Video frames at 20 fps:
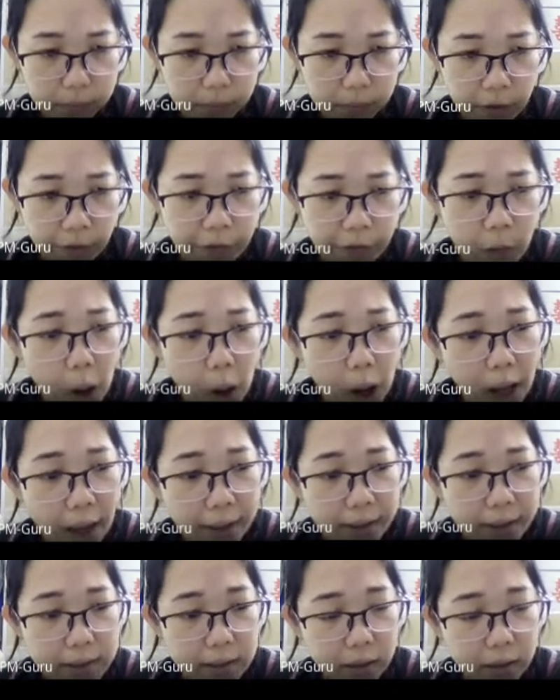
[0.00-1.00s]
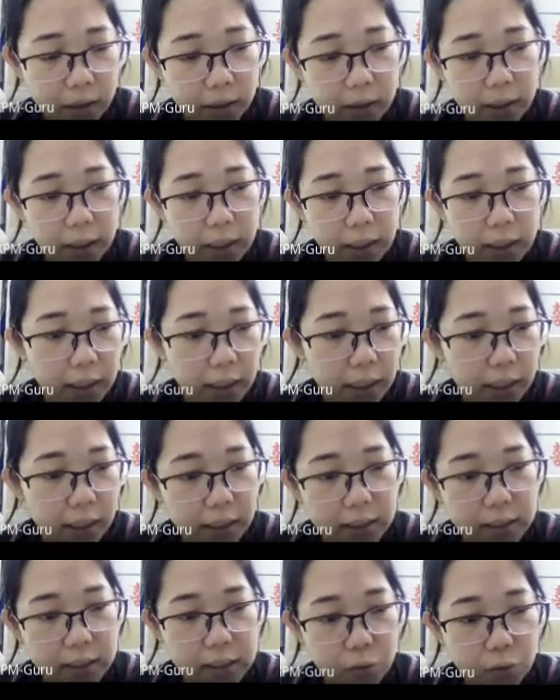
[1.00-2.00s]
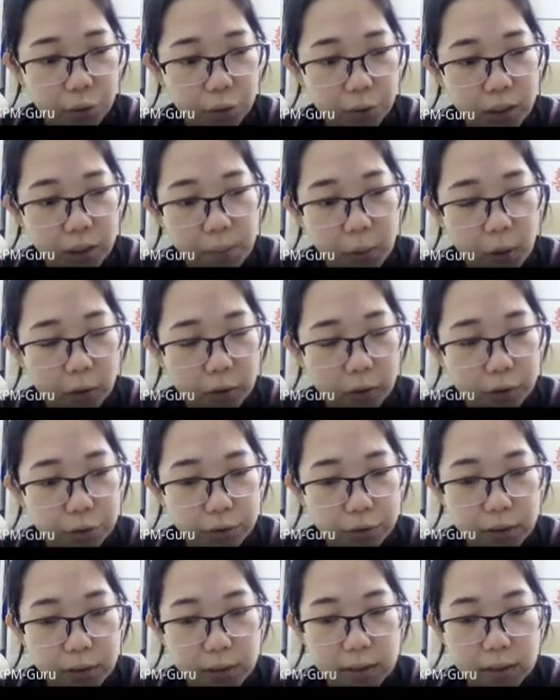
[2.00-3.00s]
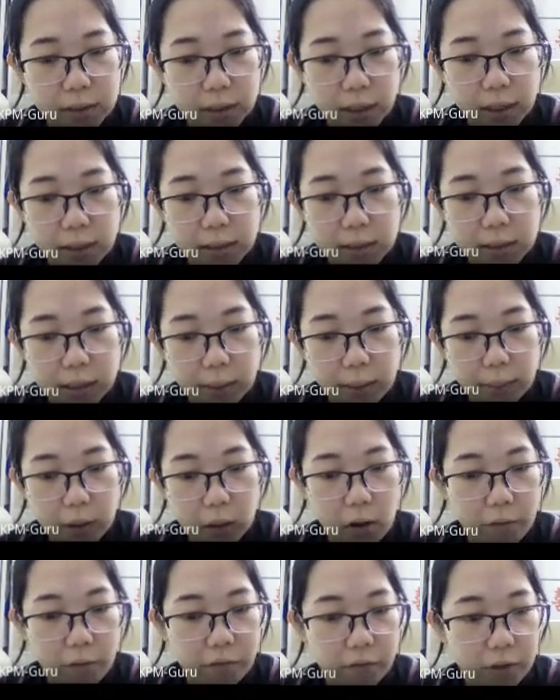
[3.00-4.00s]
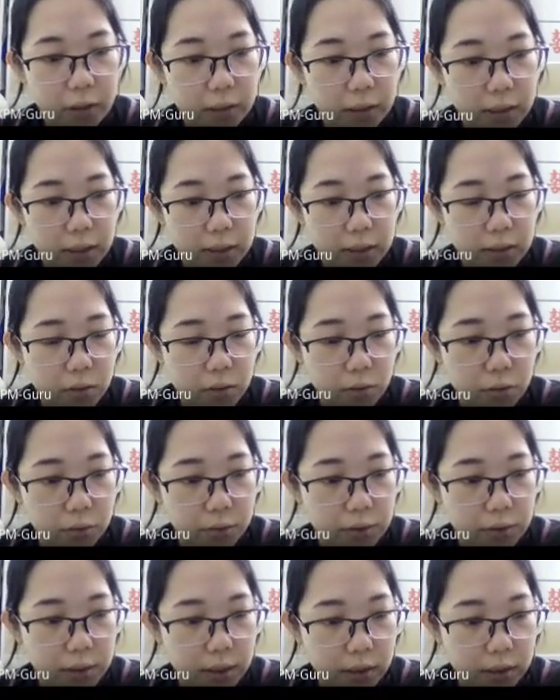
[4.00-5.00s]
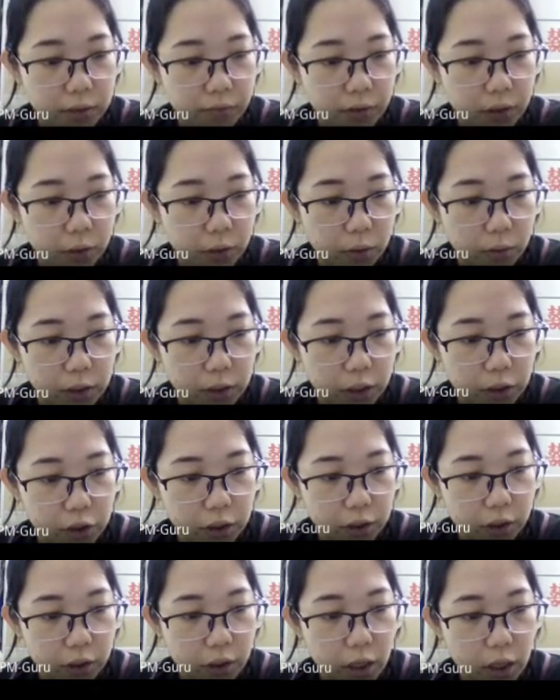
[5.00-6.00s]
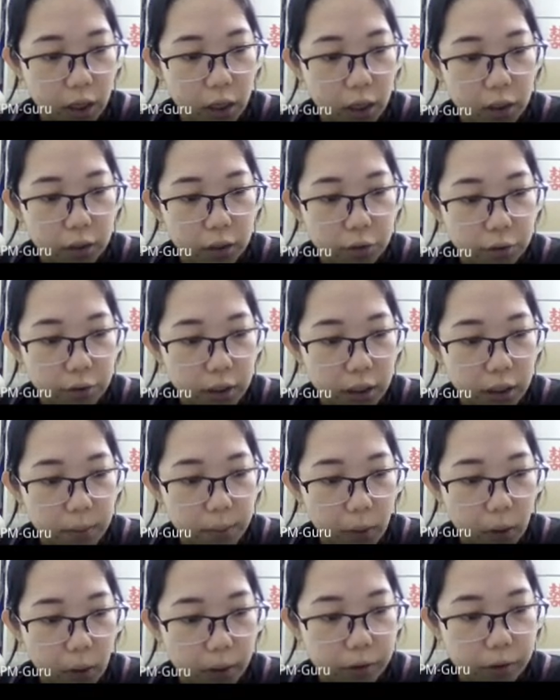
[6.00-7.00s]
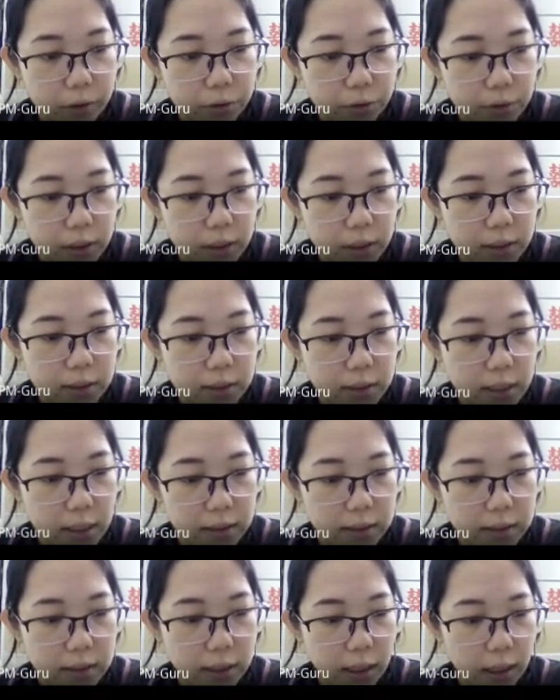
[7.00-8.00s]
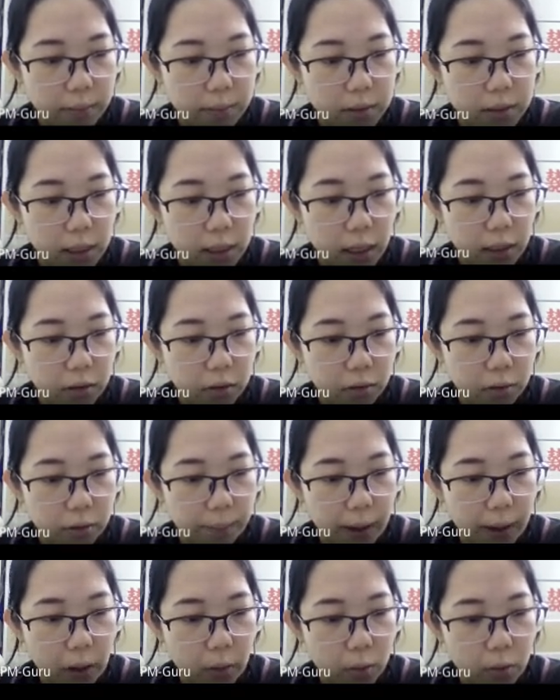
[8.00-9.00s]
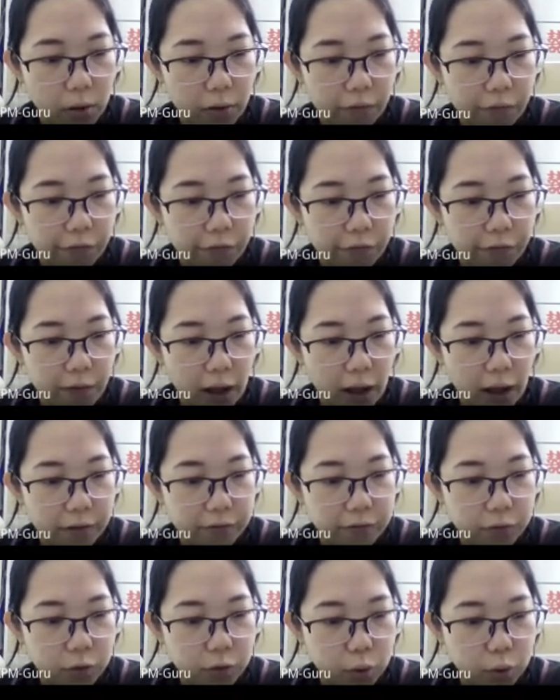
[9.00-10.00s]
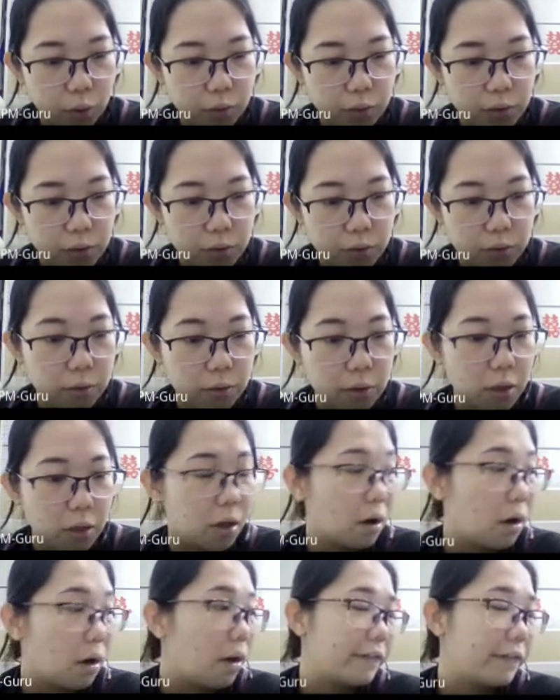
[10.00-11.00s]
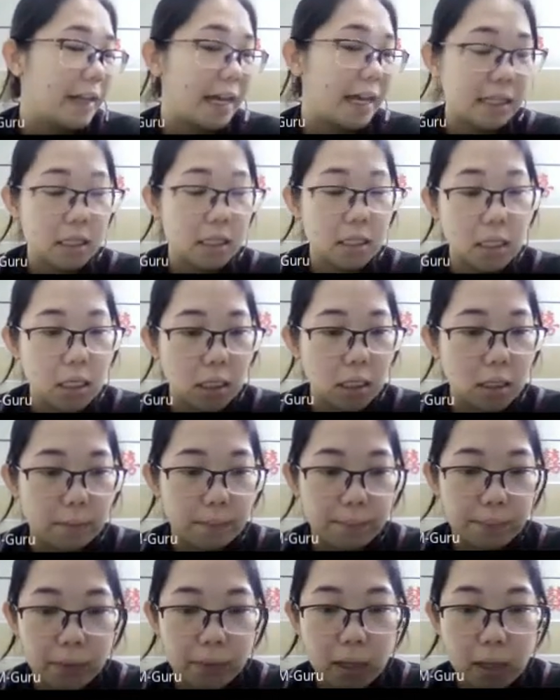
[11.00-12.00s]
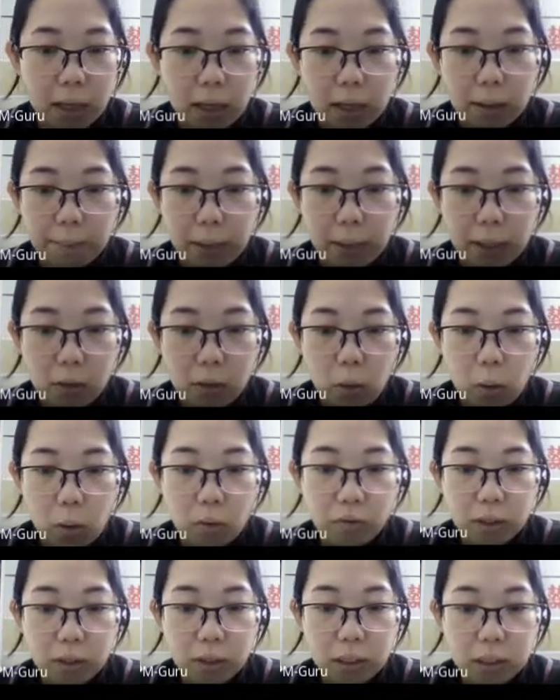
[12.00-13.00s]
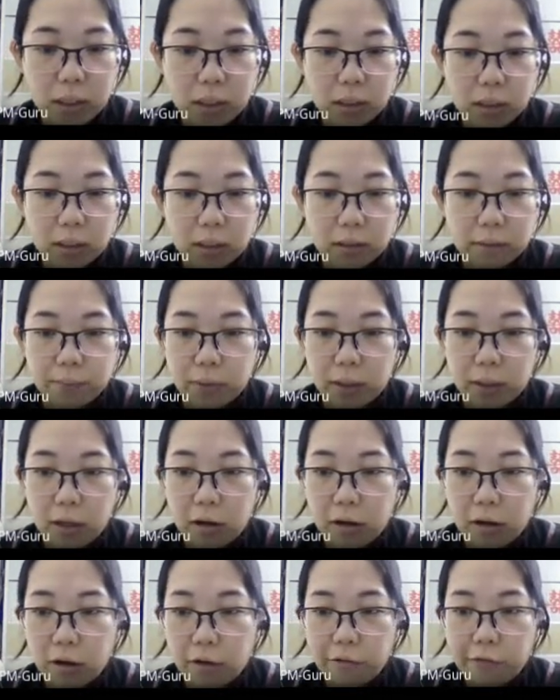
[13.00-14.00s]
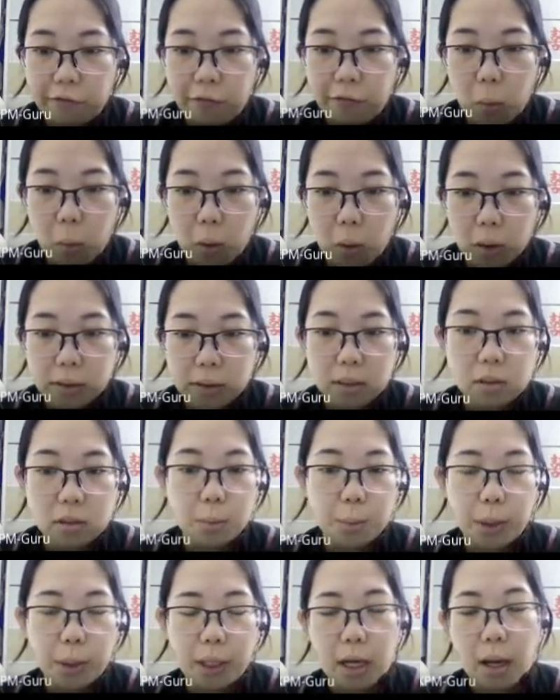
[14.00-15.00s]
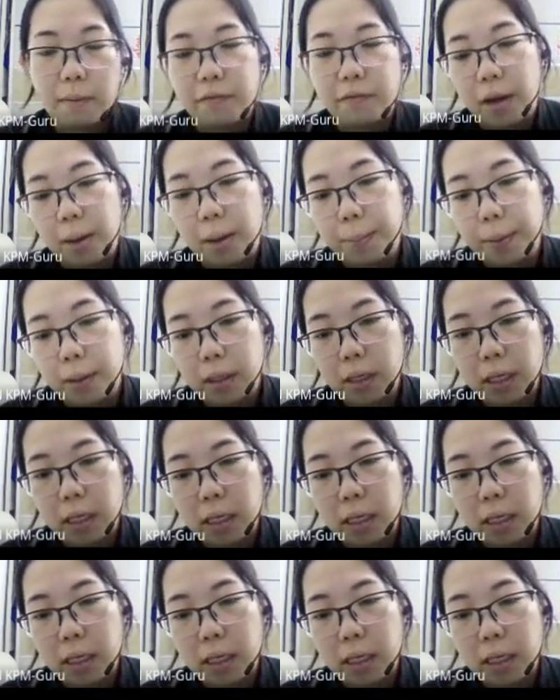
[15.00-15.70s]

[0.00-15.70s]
for ice, it is 3.36. Let me convert this to scientific notation. 3.36 times 10 to the power of 5 joules of latent heat. But over here, For water to become vapor, it